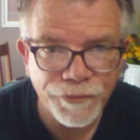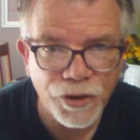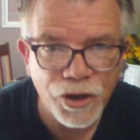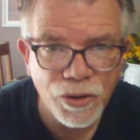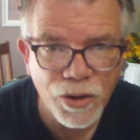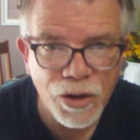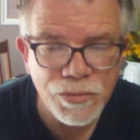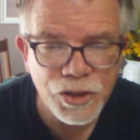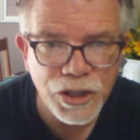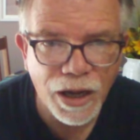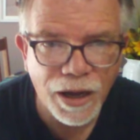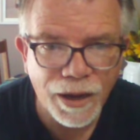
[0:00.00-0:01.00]
for your own
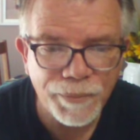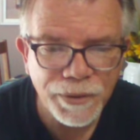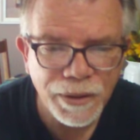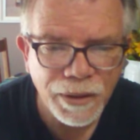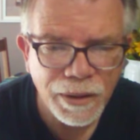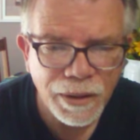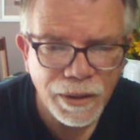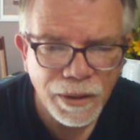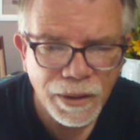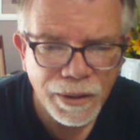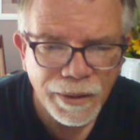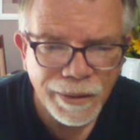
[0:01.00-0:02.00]
job.
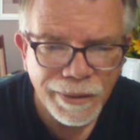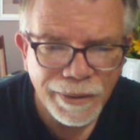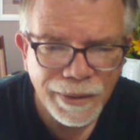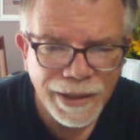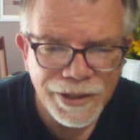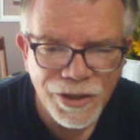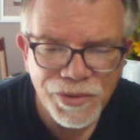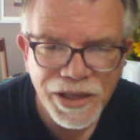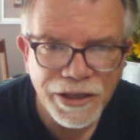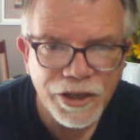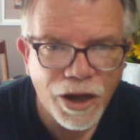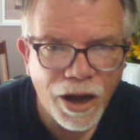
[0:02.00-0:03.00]
And don't
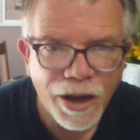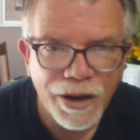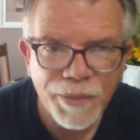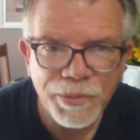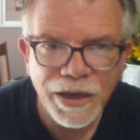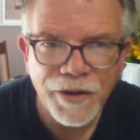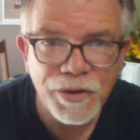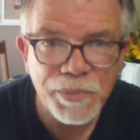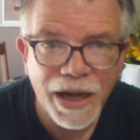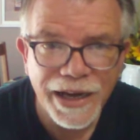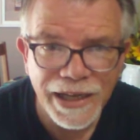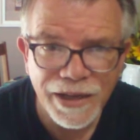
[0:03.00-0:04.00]
get caught up in
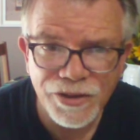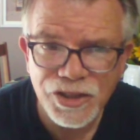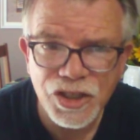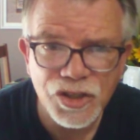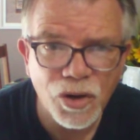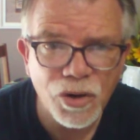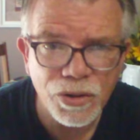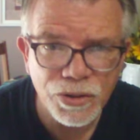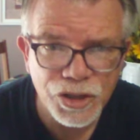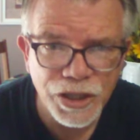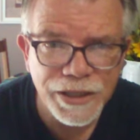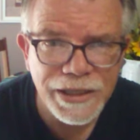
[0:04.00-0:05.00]
everybody else's
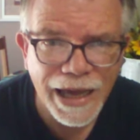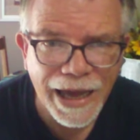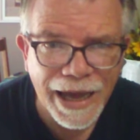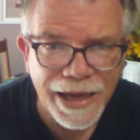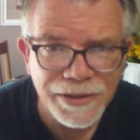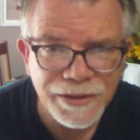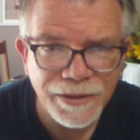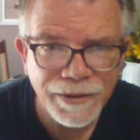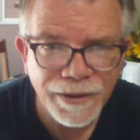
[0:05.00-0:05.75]
urgent task.